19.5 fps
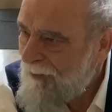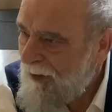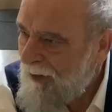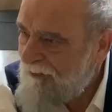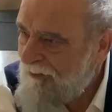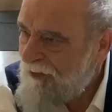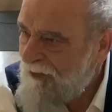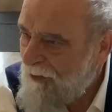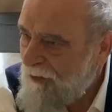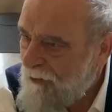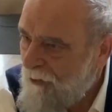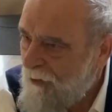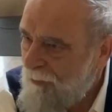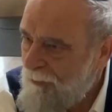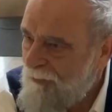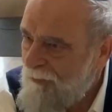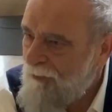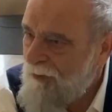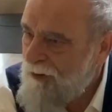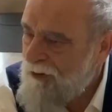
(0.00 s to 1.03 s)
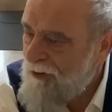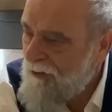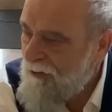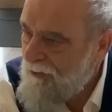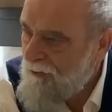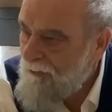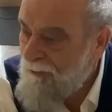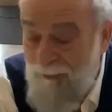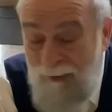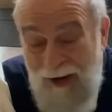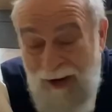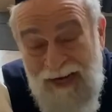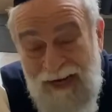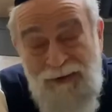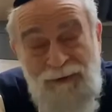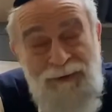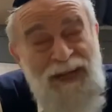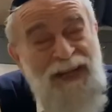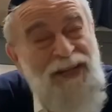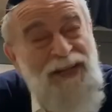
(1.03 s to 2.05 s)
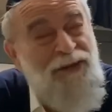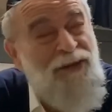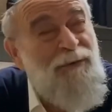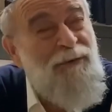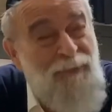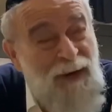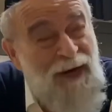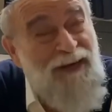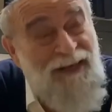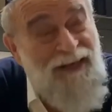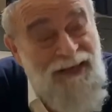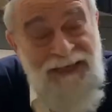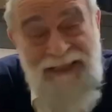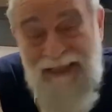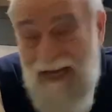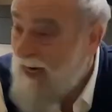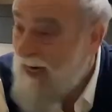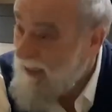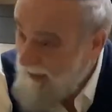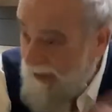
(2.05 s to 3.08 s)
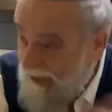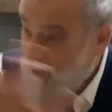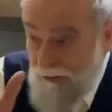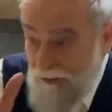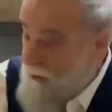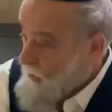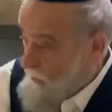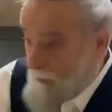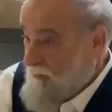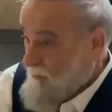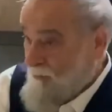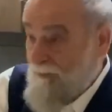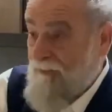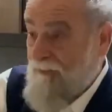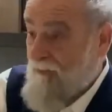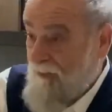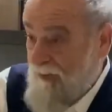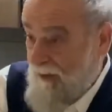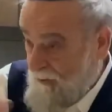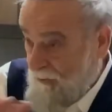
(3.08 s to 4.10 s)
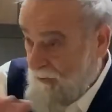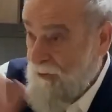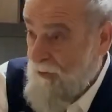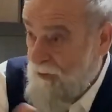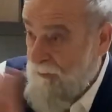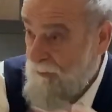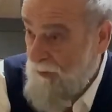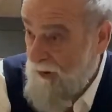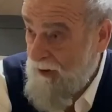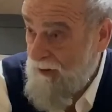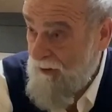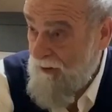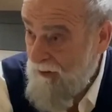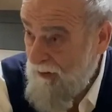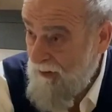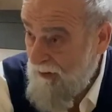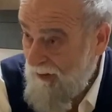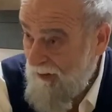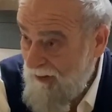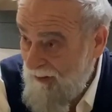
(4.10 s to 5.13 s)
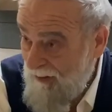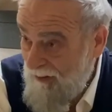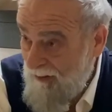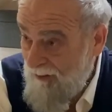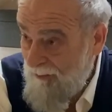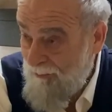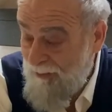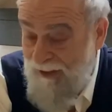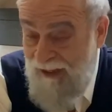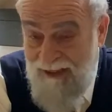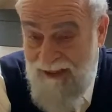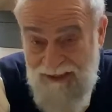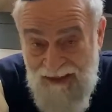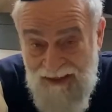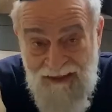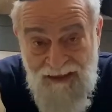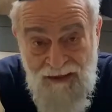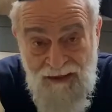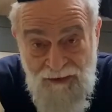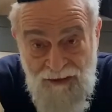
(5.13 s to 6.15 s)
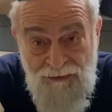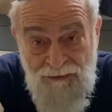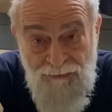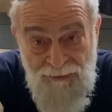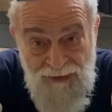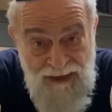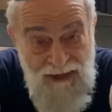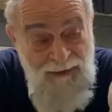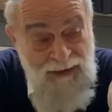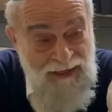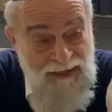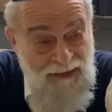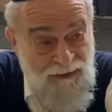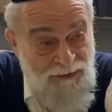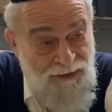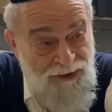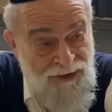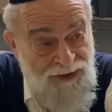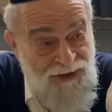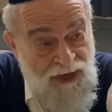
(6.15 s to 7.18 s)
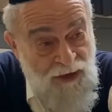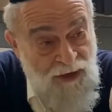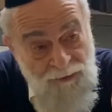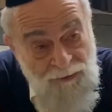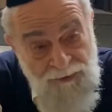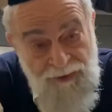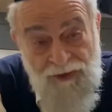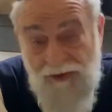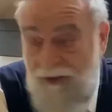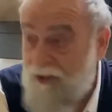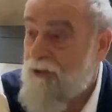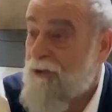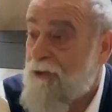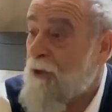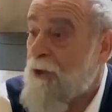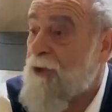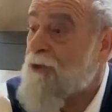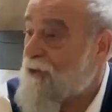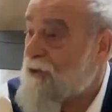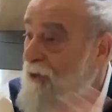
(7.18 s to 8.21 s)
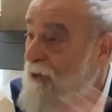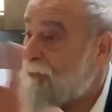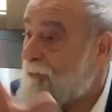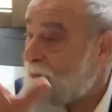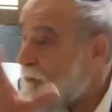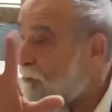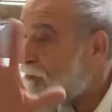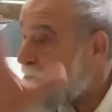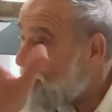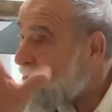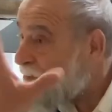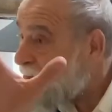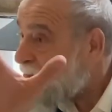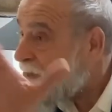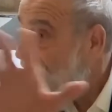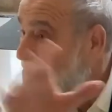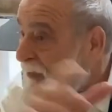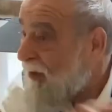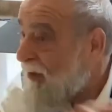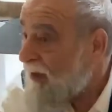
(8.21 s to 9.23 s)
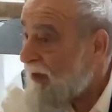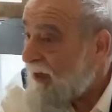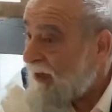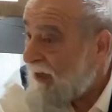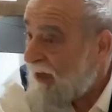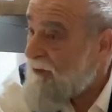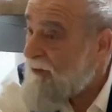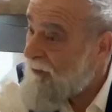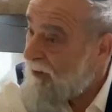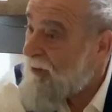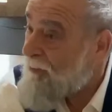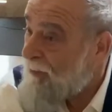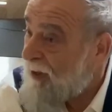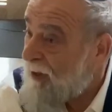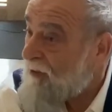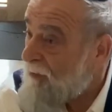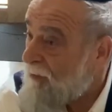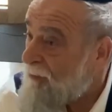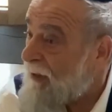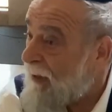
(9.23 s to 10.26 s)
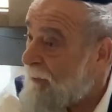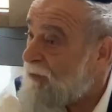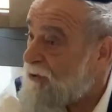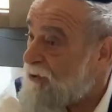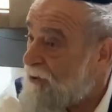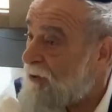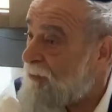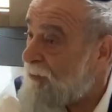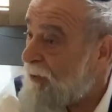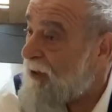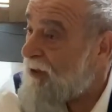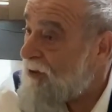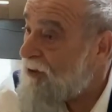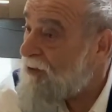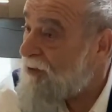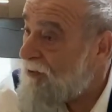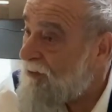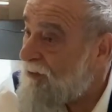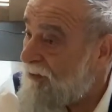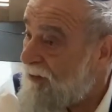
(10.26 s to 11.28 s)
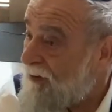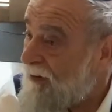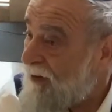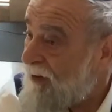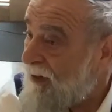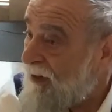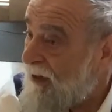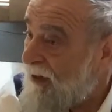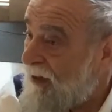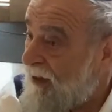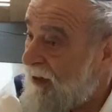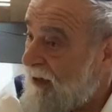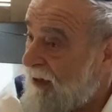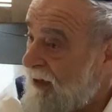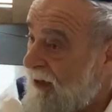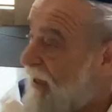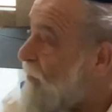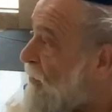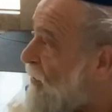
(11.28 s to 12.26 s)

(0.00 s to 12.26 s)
Every korban was a. Why do you need korbanos, God? I don't know. And you hurt me. But I suddenly looked really, I don't just say, oh, they're kedoshim. It really meant they're mamish korbanos. They